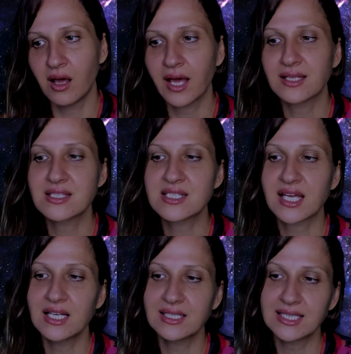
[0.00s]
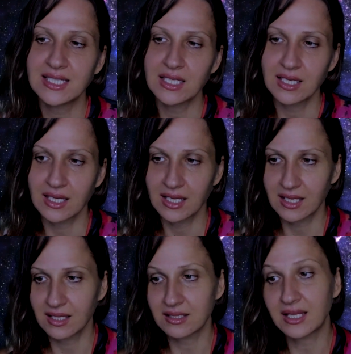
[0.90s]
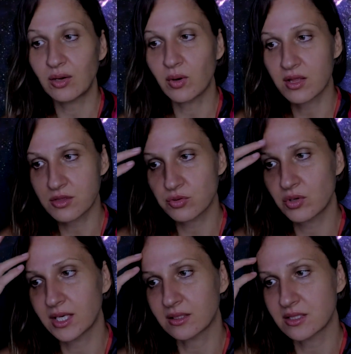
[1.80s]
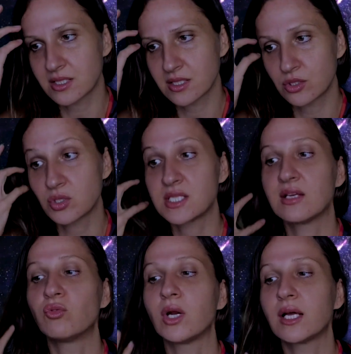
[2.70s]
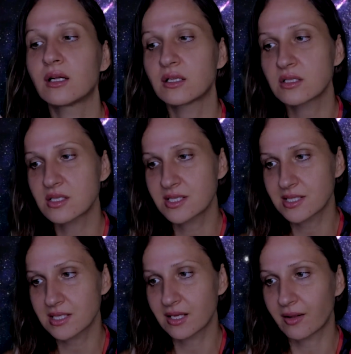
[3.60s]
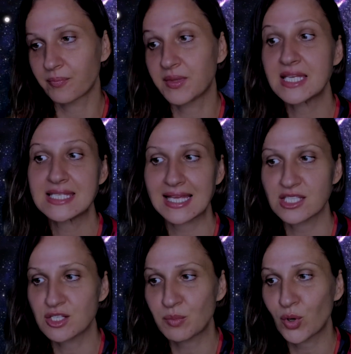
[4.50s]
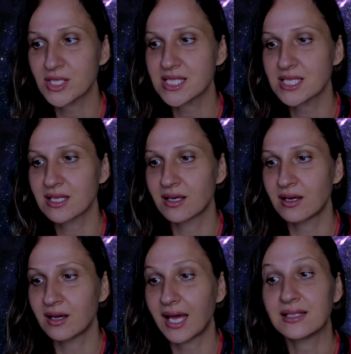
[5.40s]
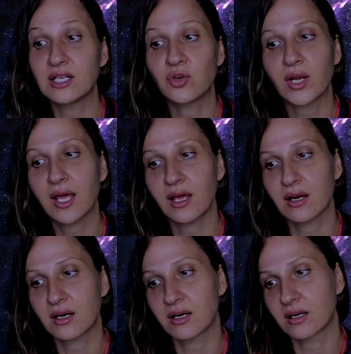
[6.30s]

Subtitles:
and suddenly they were thrilled to see wrinkles, sunspots, and gray hair.